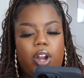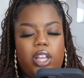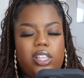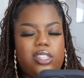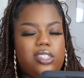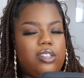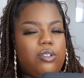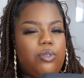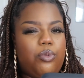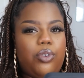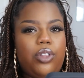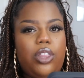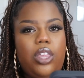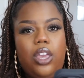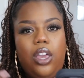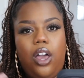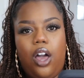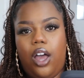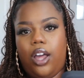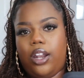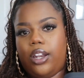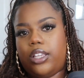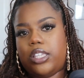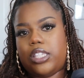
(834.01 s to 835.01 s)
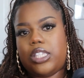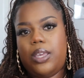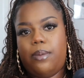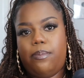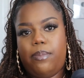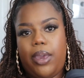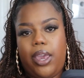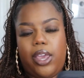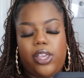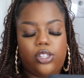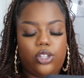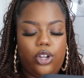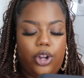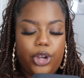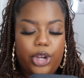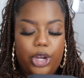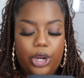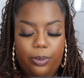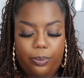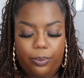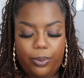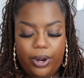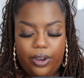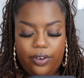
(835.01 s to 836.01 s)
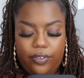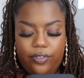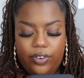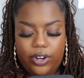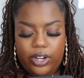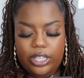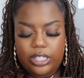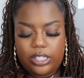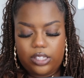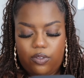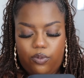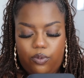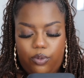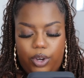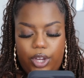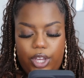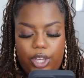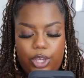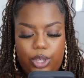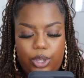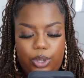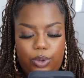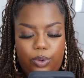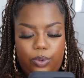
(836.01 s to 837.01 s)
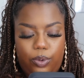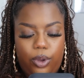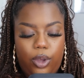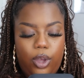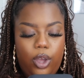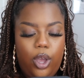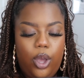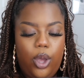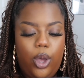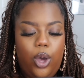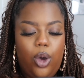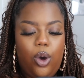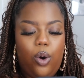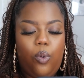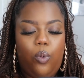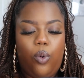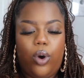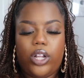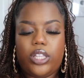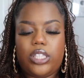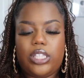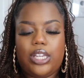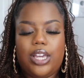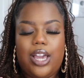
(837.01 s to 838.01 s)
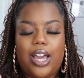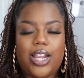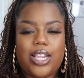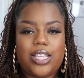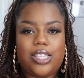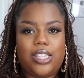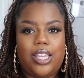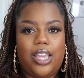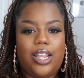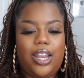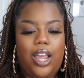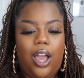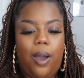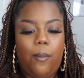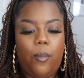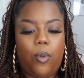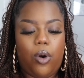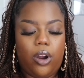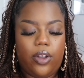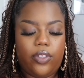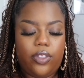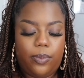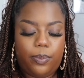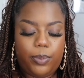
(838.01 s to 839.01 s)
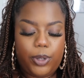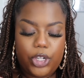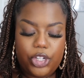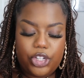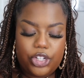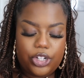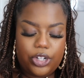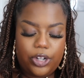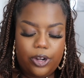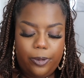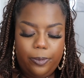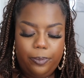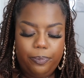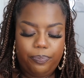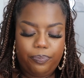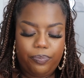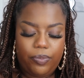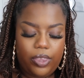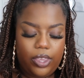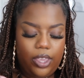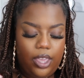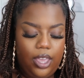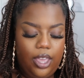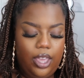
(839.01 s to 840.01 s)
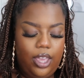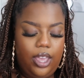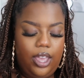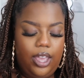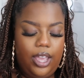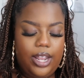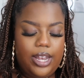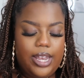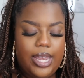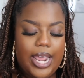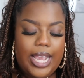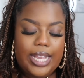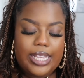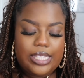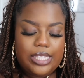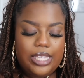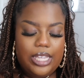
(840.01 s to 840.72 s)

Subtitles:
It's really honestly based on your preference of what you want to kind of stand out more in the picture. Next